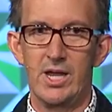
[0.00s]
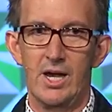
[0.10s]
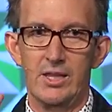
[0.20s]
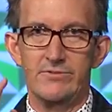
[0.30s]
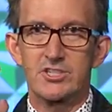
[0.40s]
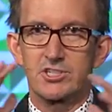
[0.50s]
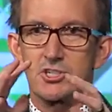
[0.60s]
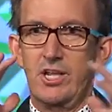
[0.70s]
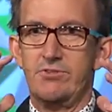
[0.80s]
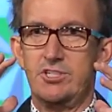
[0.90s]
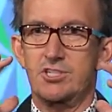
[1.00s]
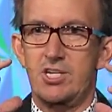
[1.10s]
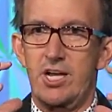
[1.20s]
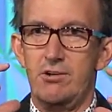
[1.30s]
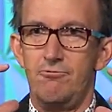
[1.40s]
now they've just, they've
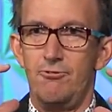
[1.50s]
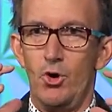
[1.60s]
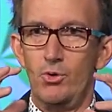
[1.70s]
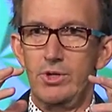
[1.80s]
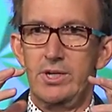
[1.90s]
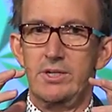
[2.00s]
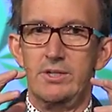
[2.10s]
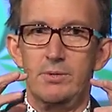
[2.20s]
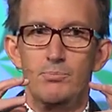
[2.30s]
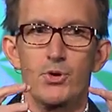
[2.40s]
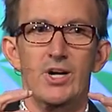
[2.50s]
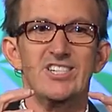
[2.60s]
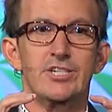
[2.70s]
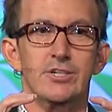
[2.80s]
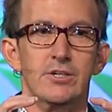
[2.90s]
just kind of folded into the
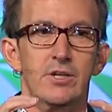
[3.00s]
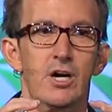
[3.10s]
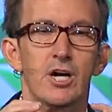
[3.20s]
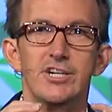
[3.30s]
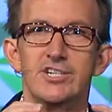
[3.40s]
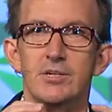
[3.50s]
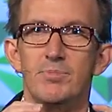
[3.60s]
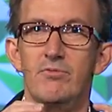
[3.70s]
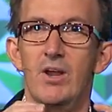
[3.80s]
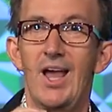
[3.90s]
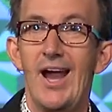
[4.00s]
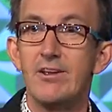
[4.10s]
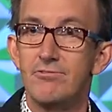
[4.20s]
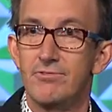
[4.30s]
pressure and the hardship of life.